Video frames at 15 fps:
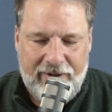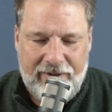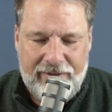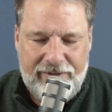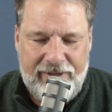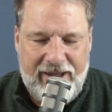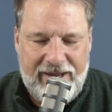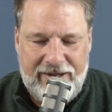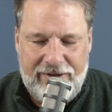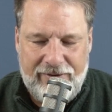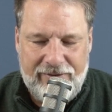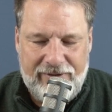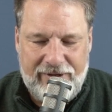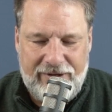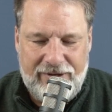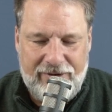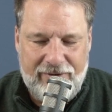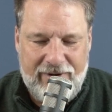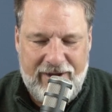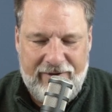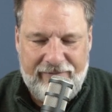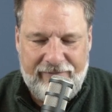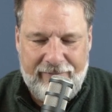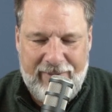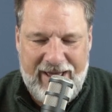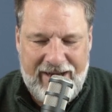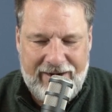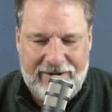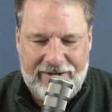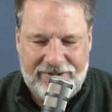Thank you that you have
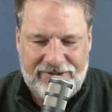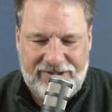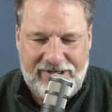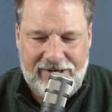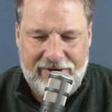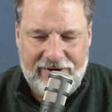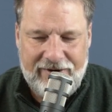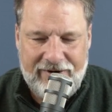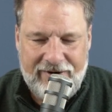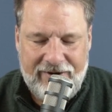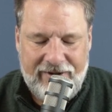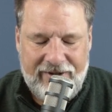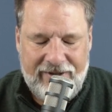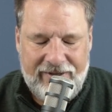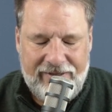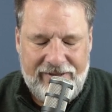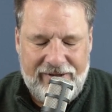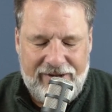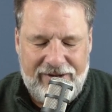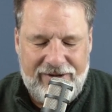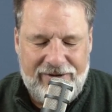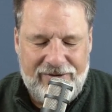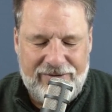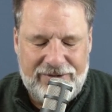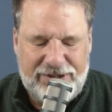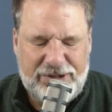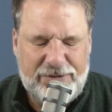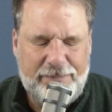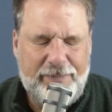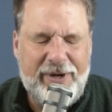met us here, that you
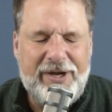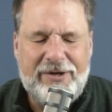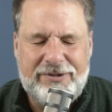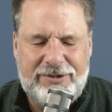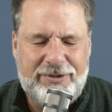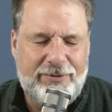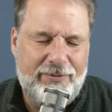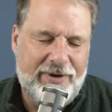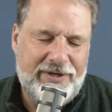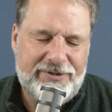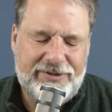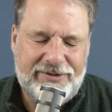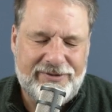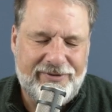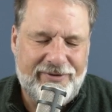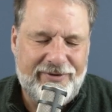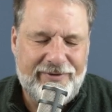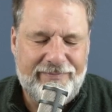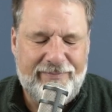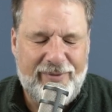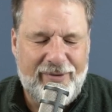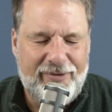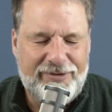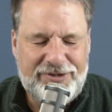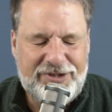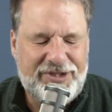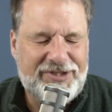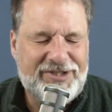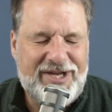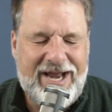speak to us, Lord, both
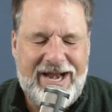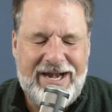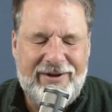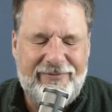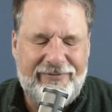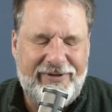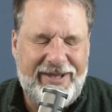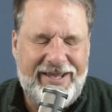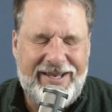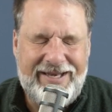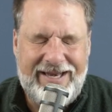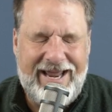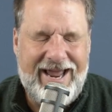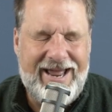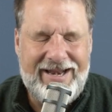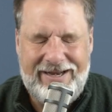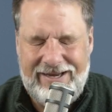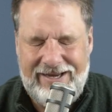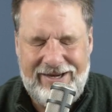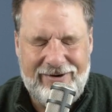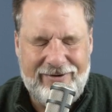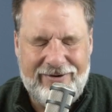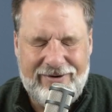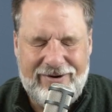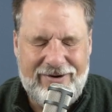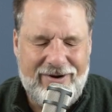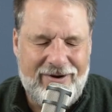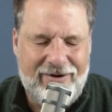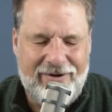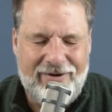just kind of in that inner
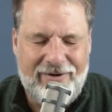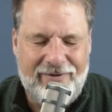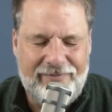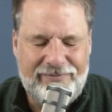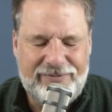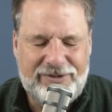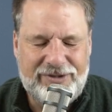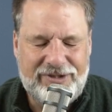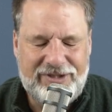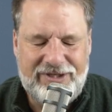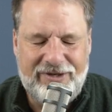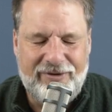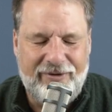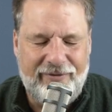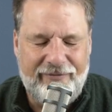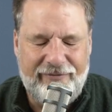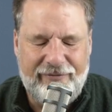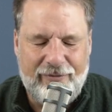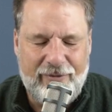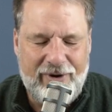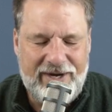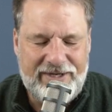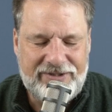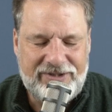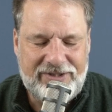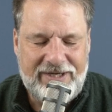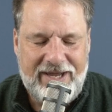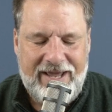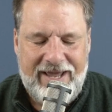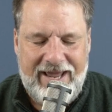calm, still voice
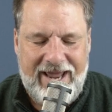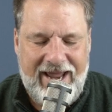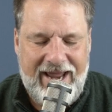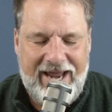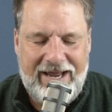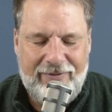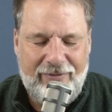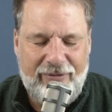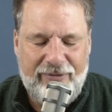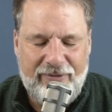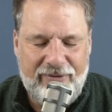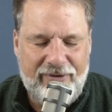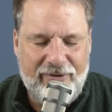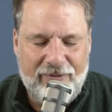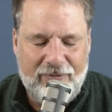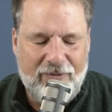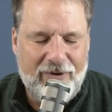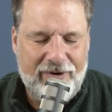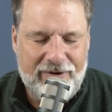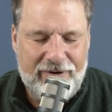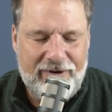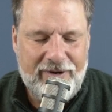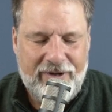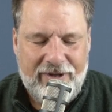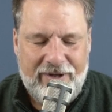and through your word.